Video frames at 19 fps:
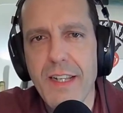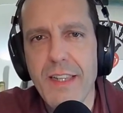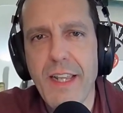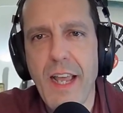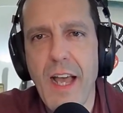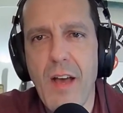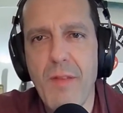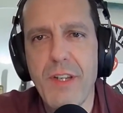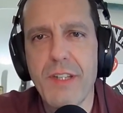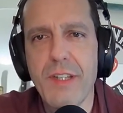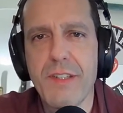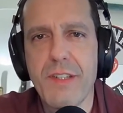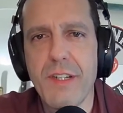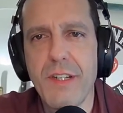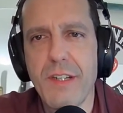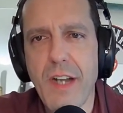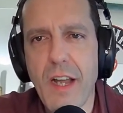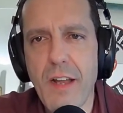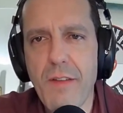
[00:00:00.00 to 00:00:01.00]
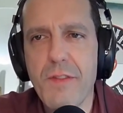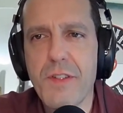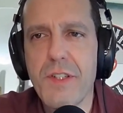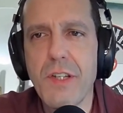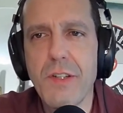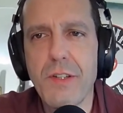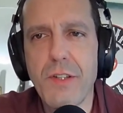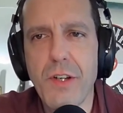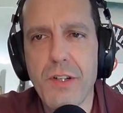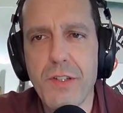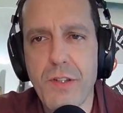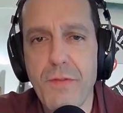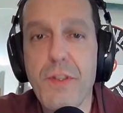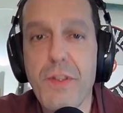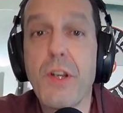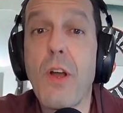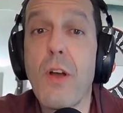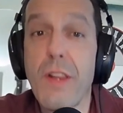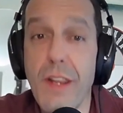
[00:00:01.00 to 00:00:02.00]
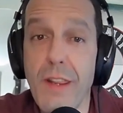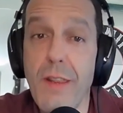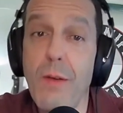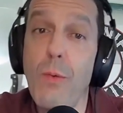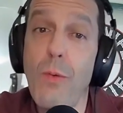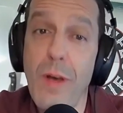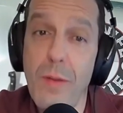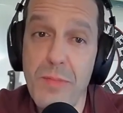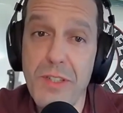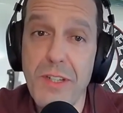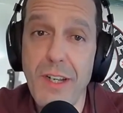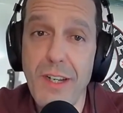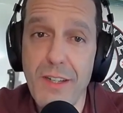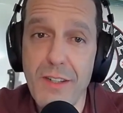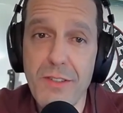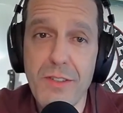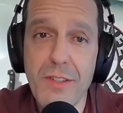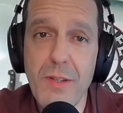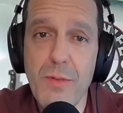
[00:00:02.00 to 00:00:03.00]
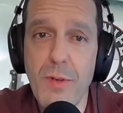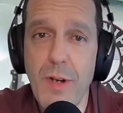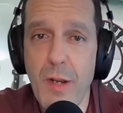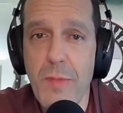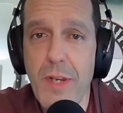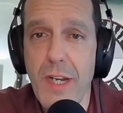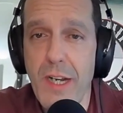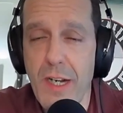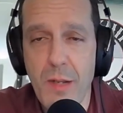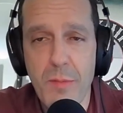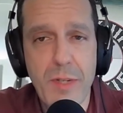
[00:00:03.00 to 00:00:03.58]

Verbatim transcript: the obvious. Knife Steel Nerds, if you go to the website, you'll see what I mean.